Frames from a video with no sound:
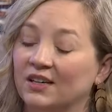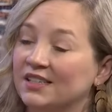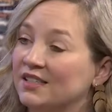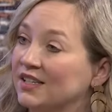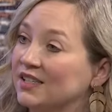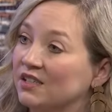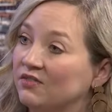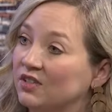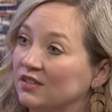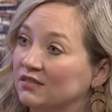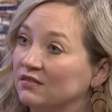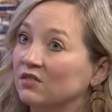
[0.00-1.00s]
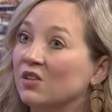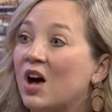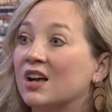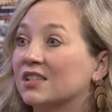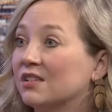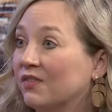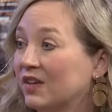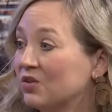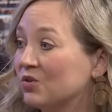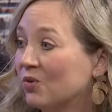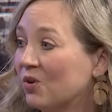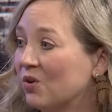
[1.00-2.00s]
a sense of a loss of
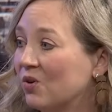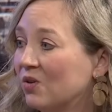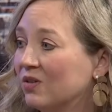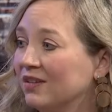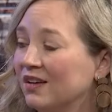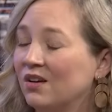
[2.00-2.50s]
control